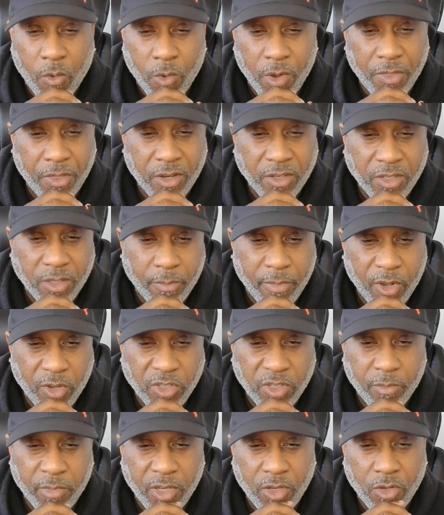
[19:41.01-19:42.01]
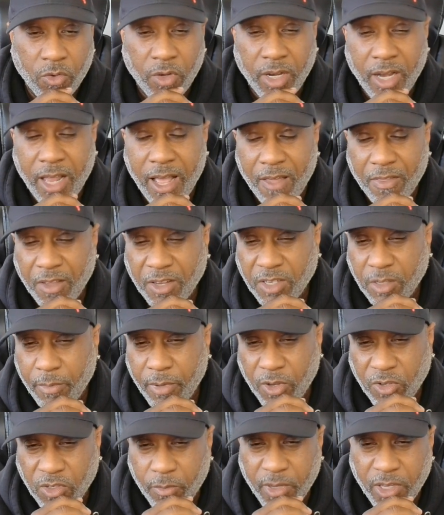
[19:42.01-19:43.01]
what they're supposed to be doing, how they're
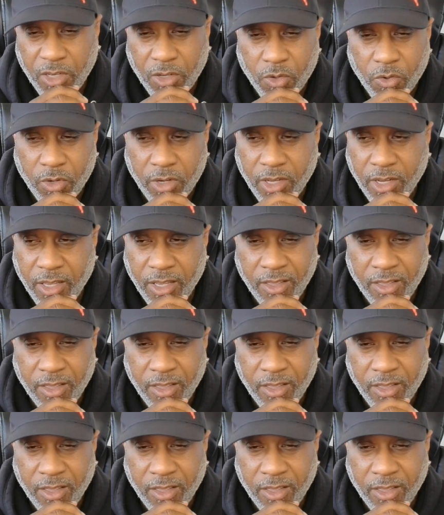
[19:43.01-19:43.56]
supposed to be doing it,